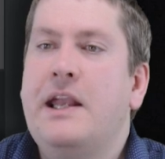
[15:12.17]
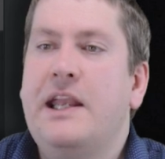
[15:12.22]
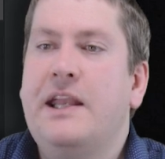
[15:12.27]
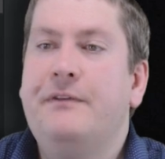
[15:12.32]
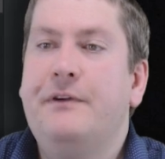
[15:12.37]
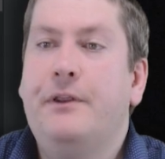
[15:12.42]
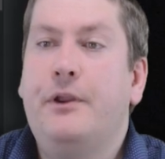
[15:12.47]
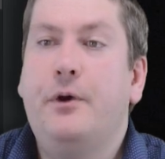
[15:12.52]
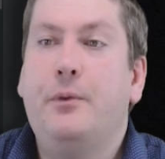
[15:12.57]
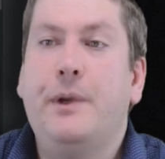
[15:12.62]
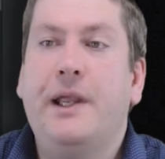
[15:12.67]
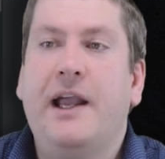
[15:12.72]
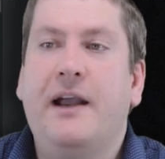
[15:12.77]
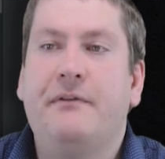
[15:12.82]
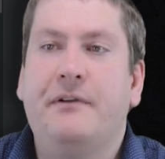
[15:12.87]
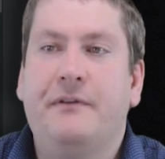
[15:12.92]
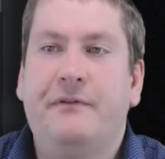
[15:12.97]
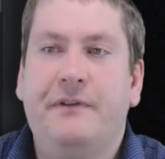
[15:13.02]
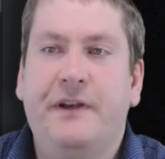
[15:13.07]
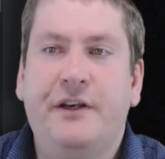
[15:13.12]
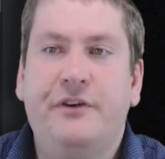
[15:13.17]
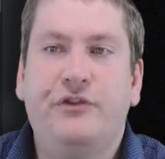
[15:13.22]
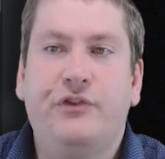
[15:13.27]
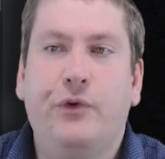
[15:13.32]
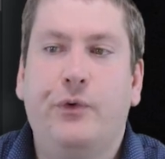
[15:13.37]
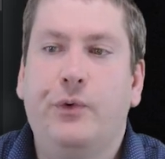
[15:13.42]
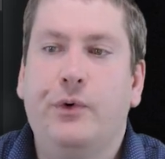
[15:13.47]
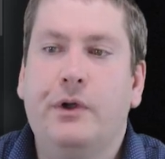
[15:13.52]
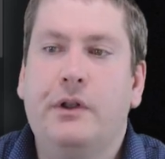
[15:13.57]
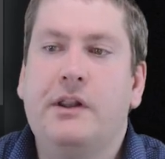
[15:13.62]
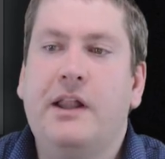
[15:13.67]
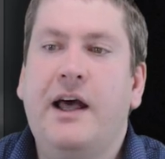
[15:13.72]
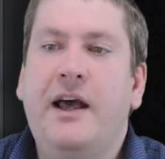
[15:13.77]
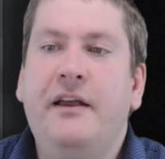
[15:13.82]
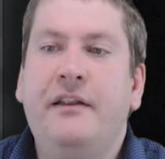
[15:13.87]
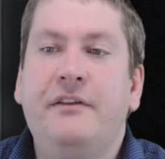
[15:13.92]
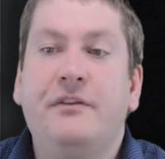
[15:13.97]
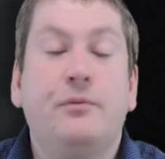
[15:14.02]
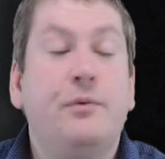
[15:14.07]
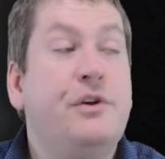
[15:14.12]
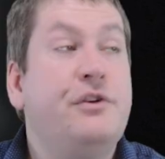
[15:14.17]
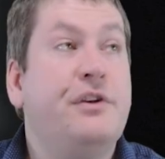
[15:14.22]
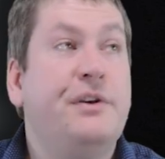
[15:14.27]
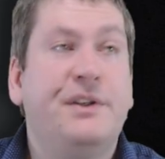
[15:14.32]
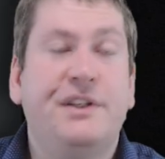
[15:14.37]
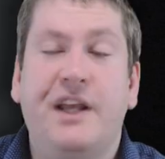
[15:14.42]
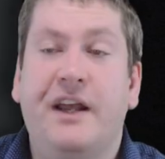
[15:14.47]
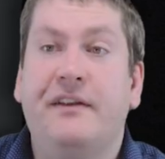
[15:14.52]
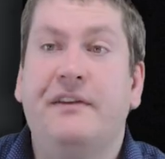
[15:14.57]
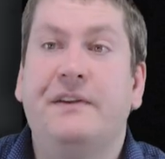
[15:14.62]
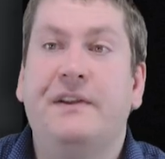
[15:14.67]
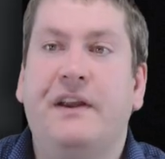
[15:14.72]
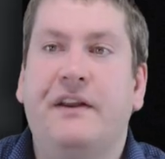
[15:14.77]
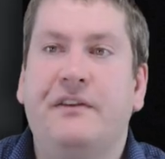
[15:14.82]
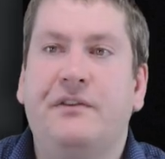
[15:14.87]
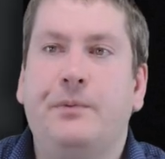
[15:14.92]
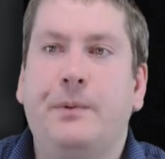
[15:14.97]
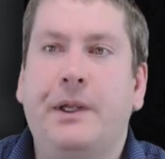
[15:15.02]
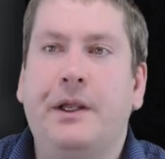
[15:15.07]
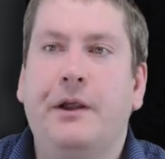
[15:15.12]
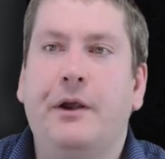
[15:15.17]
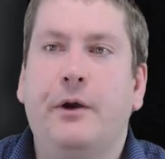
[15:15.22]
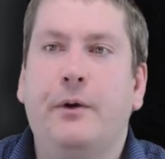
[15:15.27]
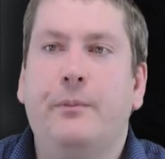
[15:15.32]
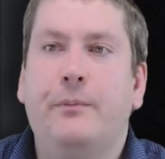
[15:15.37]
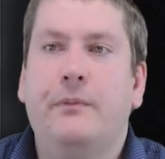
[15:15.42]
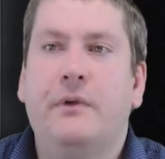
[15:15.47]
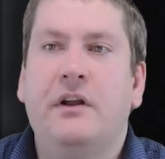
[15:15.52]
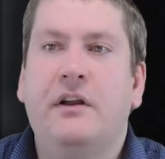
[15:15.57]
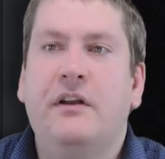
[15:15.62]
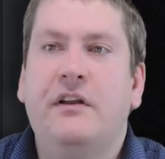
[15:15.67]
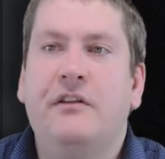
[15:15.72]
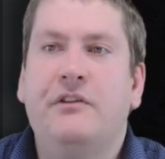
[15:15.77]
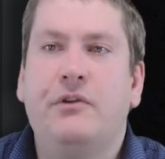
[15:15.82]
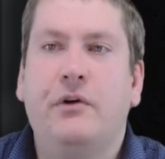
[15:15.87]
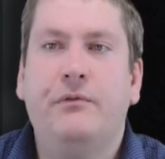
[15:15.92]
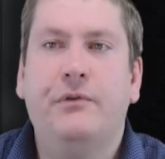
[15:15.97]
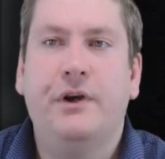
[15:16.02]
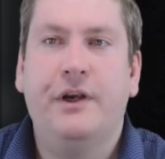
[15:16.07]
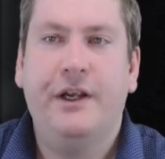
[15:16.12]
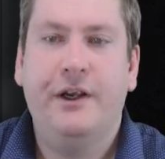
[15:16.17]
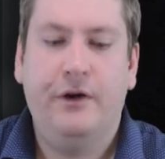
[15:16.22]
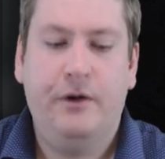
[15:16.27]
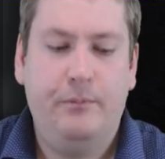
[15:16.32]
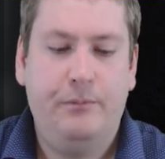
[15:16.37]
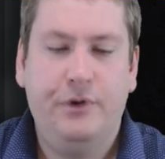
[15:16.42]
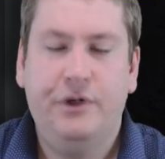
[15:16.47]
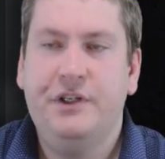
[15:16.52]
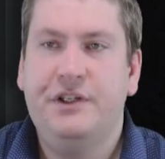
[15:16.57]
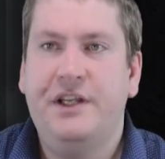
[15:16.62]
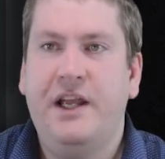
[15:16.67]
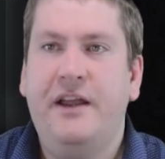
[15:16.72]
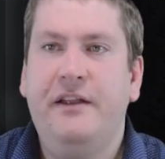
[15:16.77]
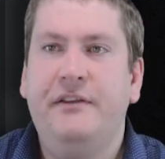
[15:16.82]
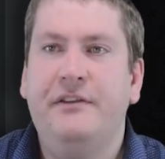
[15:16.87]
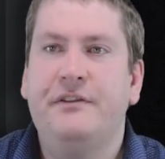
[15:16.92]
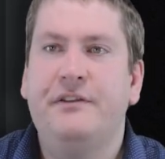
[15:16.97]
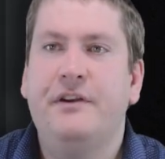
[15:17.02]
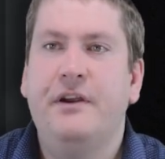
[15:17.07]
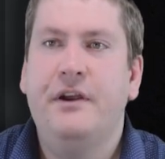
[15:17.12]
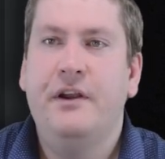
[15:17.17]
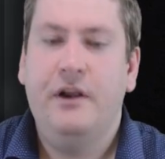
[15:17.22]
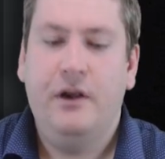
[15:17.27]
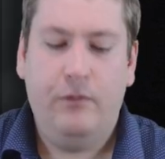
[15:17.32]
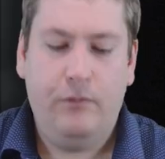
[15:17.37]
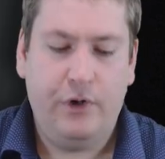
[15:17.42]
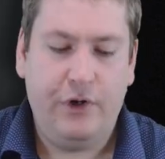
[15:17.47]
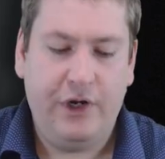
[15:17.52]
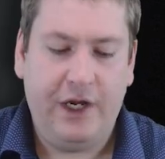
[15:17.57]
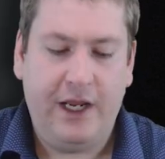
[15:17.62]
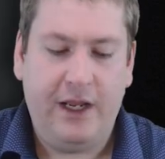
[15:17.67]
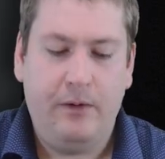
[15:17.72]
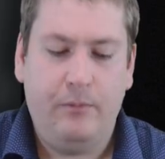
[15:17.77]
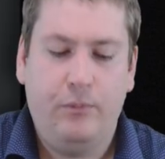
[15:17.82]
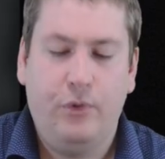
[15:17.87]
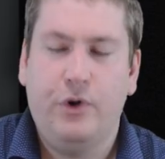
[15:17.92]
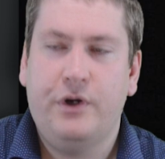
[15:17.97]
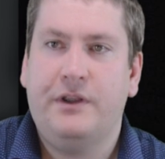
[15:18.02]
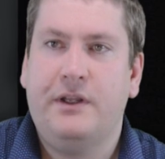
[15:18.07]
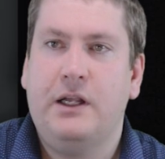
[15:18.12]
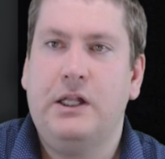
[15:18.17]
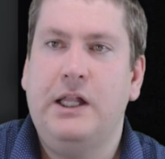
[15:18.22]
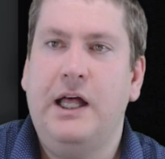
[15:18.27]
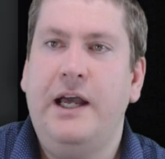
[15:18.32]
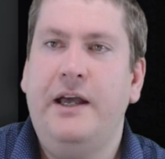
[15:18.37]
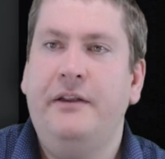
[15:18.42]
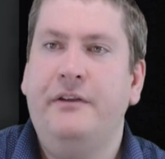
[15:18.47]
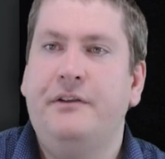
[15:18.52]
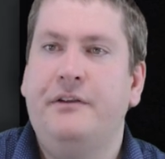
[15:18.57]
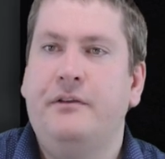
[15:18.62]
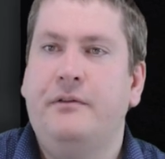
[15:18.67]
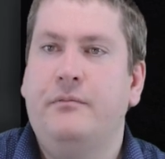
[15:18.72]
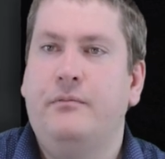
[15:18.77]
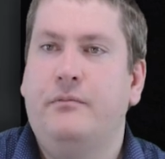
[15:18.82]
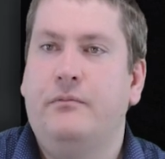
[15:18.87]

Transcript: Even though we haven't finished the whole class, we should test as we go. So over here in book test, we're going to import the class,